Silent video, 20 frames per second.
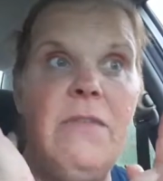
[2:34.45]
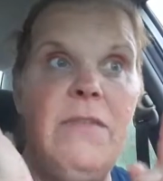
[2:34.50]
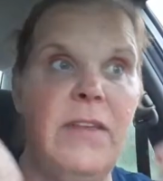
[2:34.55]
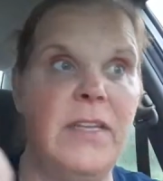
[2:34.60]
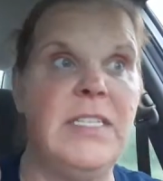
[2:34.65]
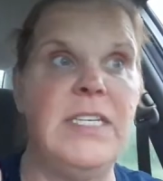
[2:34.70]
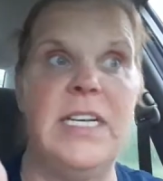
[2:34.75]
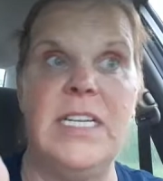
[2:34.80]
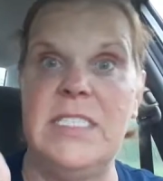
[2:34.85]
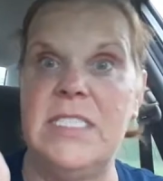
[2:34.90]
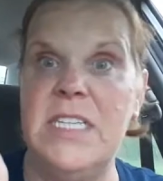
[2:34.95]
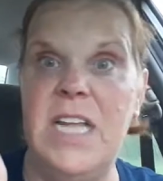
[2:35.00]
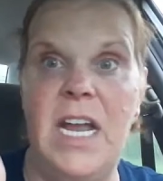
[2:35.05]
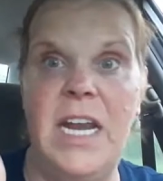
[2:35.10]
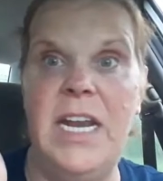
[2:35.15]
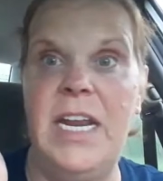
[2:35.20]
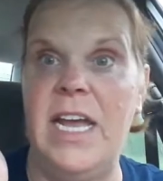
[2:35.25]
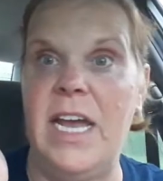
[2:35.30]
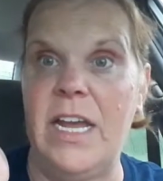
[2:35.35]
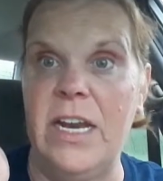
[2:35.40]
Feels like it's
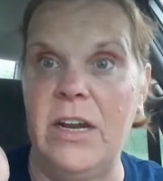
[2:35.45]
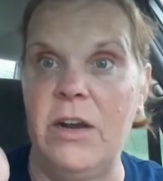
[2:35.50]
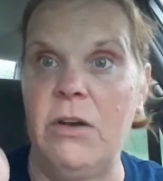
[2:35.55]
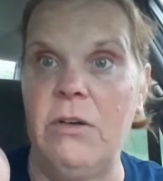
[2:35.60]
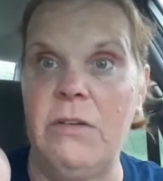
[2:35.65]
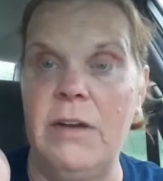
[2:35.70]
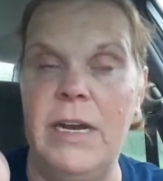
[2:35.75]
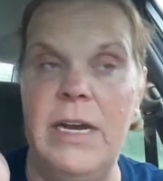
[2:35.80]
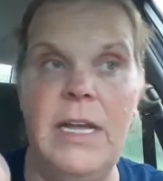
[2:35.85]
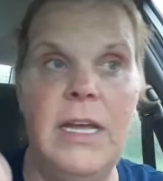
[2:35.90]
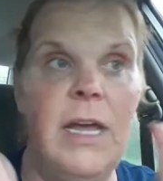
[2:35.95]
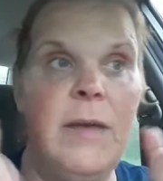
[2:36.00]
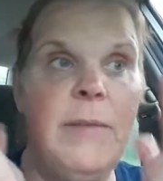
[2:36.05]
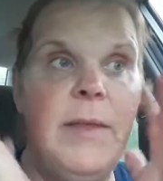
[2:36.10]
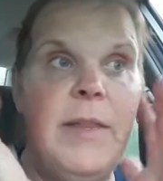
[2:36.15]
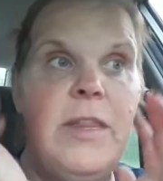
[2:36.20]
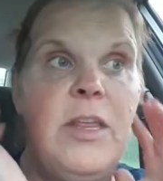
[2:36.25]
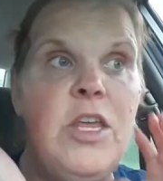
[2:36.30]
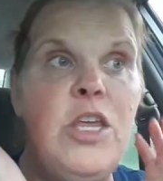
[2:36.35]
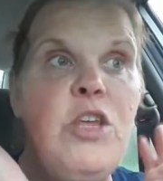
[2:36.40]
90 out here already. I
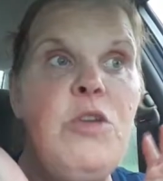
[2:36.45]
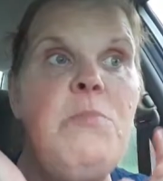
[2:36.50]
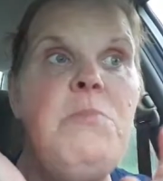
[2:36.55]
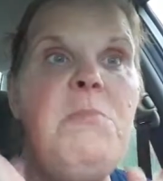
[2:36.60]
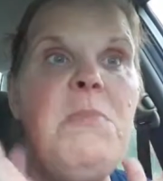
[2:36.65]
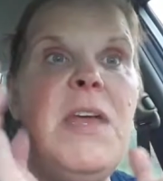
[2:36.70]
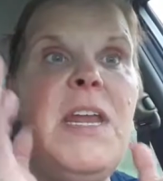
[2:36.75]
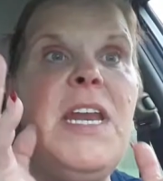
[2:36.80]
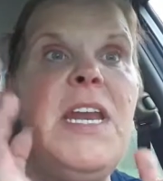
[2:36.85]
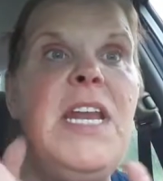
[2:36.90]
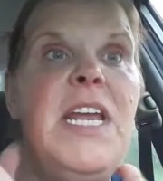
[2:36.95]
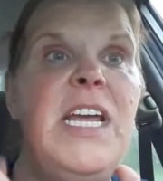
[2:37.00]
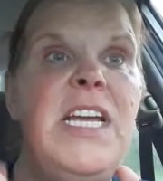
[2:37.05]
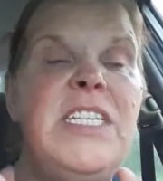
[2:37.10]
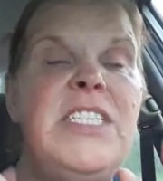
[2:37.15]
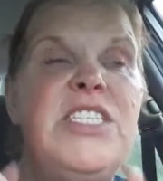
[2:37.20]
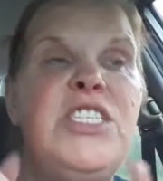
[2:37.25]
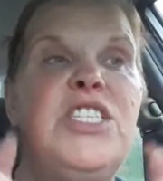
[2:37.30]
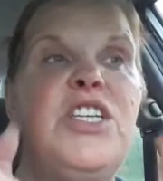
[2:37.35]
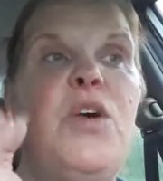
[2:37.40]
mean, the humidity
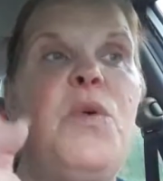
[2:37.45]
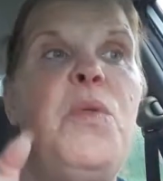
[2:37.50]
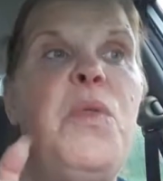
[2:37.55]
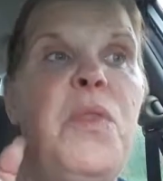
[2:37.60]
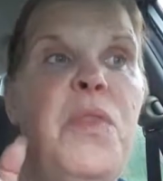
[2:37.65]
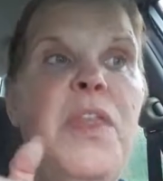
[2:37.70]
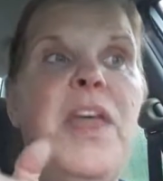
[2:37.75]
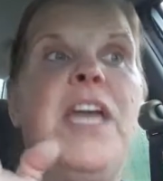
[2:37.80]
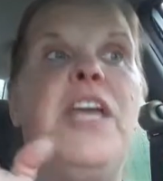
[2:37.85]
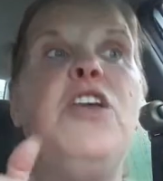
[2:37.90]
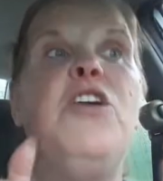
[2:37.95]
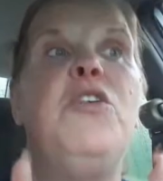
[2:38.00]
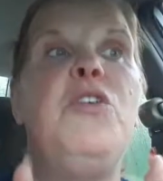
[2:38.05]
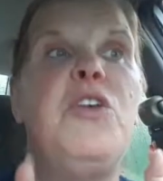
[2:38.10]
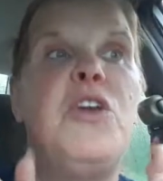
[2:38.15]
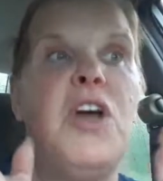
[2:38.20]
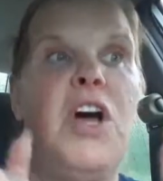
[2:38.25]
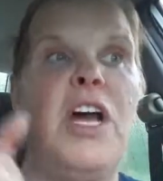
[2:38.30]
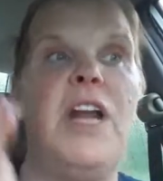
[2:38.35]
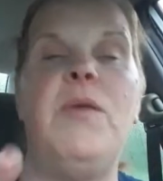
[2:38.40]
is so thick you
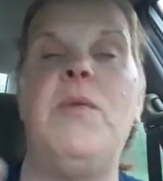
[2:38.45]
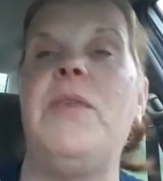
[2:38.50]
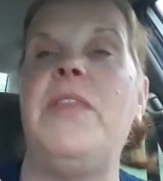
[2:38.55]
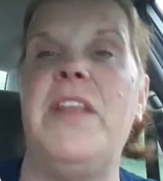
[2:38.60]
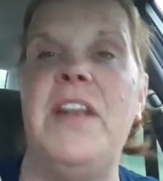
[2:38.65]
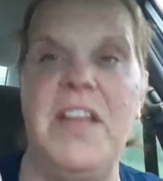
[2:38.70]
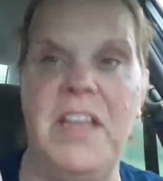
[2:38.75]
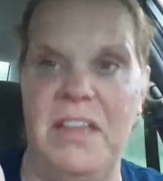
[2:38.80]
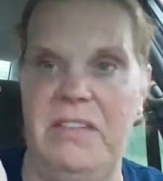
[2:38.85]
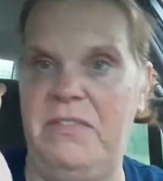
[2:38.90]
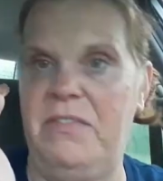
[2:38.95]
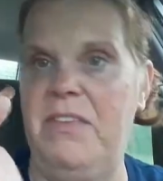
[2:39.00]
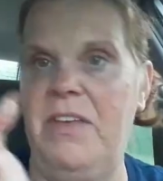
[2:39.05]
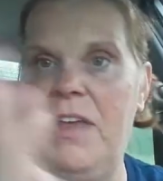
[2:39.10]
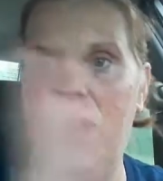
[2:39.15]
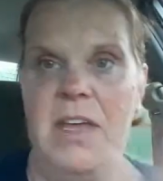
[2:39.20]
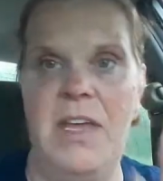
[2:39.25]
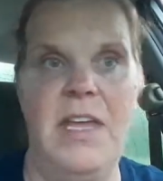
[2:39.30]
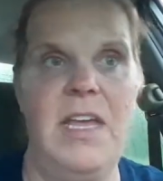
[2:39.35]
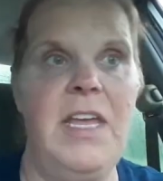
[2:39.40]
can cut it with a knife.
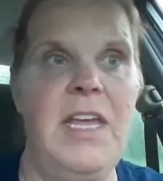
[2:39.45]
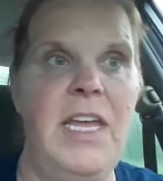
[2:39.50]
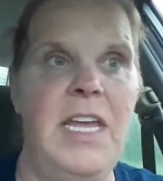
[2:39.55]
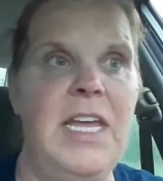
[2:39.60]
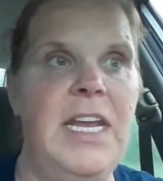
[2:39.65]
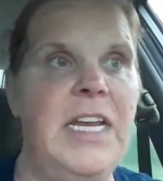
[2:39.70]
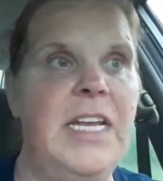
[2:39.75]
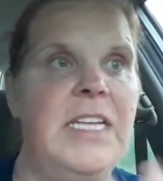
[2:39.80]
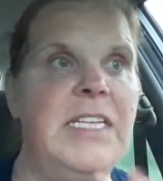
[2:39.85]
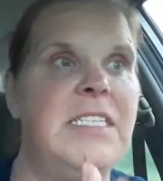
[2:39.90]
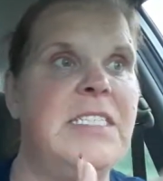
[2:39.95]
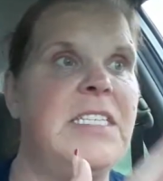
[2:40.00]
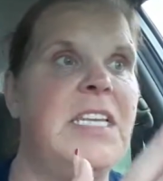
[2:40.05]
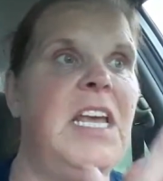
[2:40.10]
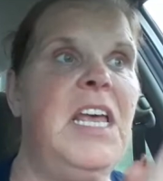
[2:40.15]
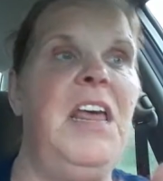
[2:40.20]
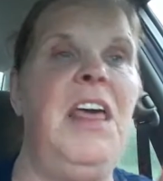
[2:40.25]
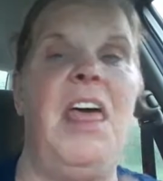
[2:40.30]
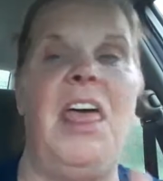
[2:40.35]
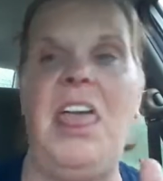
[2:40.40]
It is,
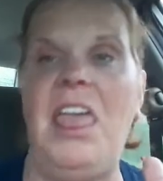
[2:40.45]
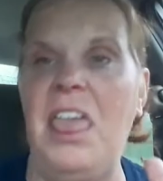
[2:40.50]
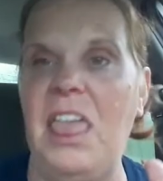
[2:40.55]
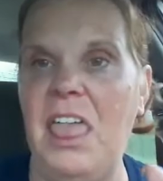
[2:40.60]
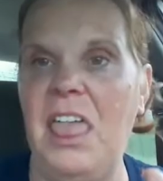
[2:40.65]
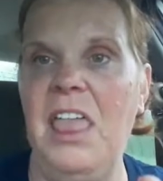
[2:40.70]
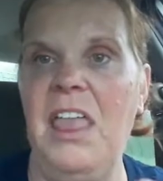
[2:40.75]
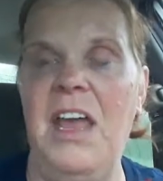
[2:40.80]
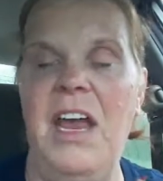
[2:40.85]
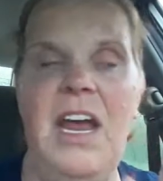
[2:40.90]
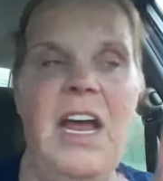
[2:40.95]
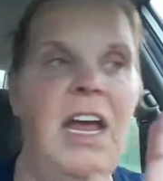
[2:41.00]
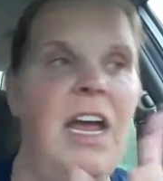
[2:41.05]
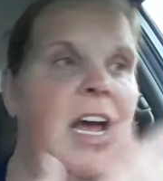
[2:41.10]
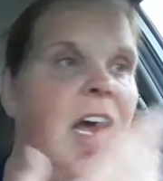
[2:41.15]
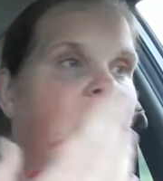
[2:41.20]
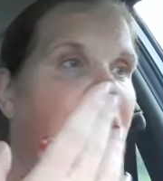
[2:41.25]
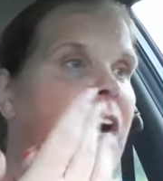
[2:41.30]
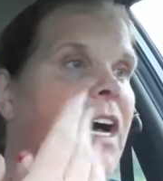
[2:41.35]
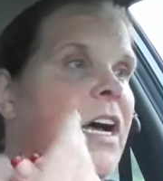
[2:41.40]

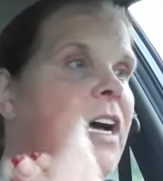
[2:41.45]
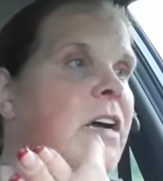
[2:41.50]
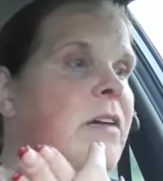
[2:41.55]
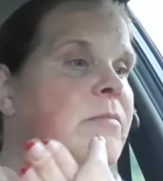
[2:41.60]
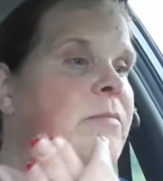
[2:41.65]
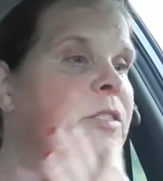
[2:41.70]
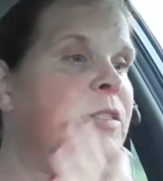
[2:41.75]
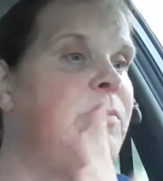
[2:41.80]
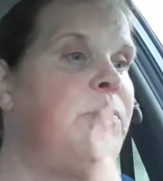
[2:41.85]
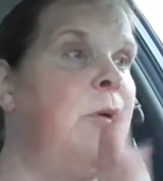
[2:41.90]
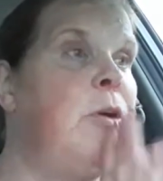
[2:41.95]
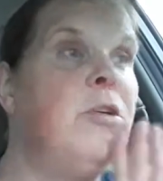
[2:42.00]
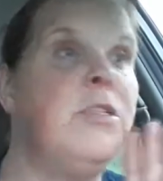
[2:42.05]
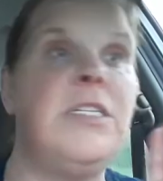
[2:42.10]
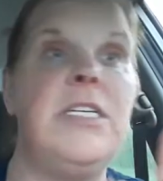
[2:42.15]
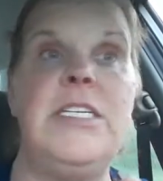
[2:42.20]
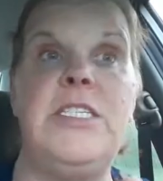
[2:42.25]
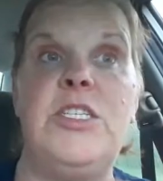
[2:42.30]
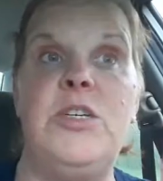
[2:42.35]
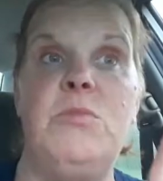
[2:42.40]
um,
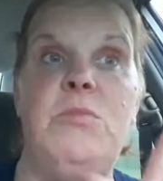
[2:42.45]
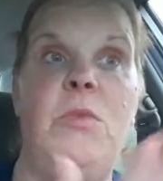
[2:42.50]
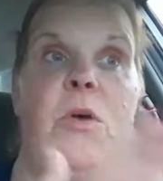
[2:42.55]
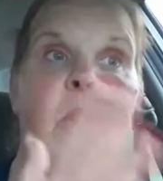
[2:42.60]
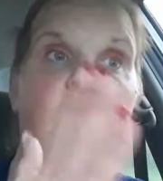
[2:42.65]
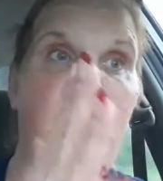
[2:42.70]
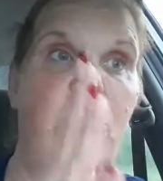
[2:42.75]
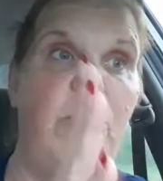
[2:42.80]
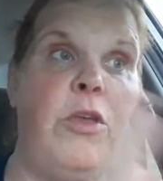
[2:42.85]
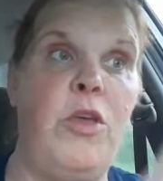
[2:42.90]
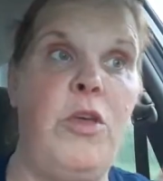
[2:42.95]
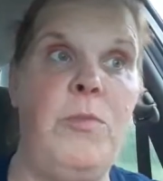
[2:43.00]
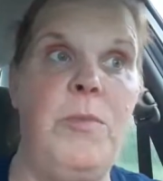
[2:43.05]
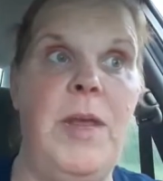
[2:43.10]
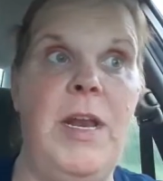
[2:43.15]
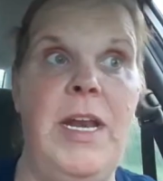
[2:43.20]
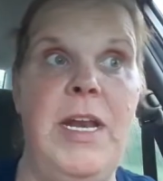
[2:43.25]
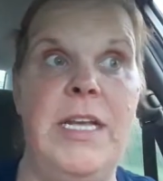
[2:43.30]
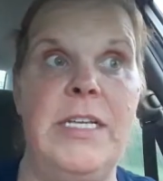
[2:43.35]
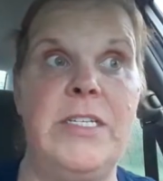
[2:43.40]
supposedly tomorrow the
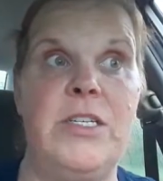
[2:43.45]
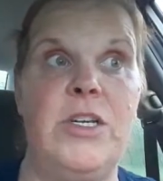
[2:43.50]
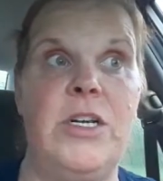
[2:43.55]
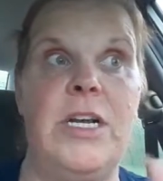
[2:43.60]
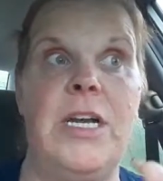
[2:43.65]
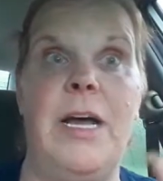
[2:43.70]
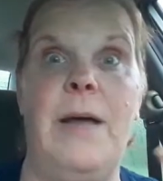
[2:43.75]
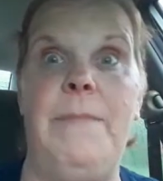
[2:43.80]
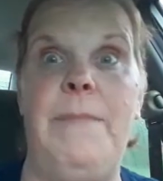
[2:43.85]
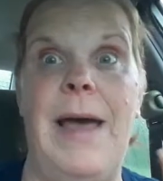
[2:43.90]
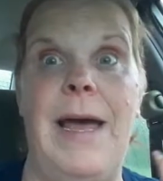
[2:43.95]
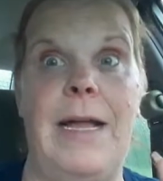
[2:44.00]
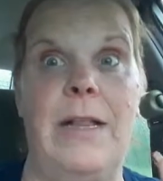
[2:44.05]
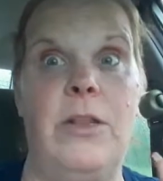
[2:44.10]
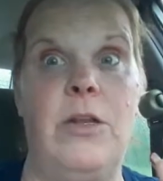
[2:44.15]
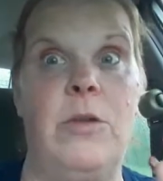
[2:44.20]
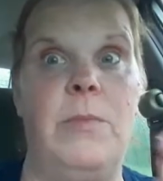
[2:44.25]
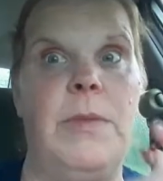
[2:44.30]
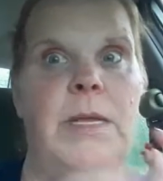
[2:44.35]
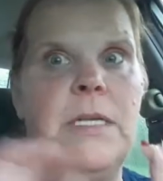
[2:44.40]
humidity is going to cut back a
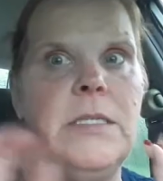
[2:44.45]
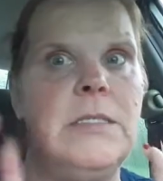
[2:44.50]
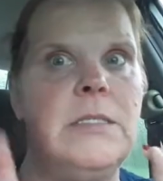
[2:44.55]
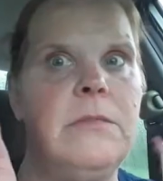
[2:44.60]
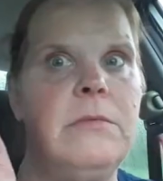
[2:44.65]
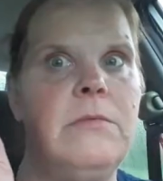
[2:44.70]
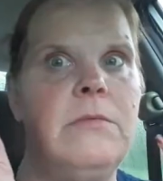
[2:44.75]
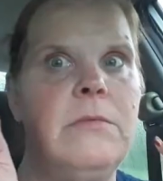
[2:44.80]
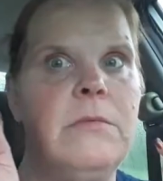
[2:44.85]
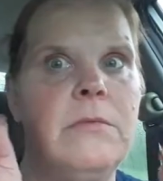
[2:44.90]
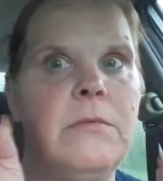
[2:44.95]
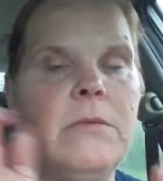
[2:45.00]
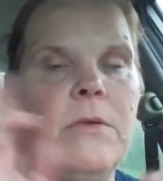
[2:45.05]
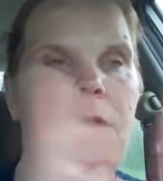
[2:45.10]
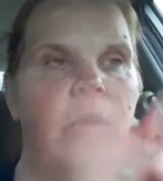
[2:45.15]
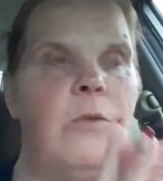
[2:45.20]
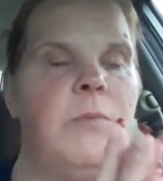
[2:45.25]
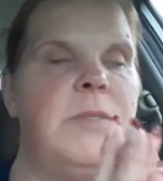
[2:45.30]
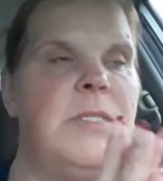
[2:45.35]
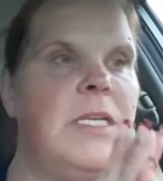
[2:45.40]
little bit. I
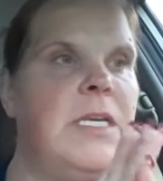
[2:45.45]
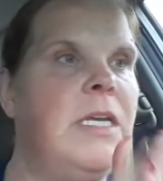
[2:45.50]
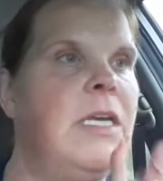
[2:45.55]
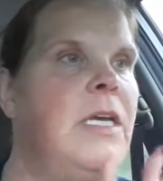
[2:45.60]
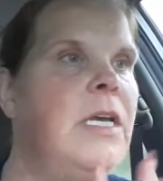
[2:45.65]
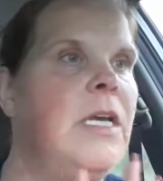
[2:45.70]
hope so.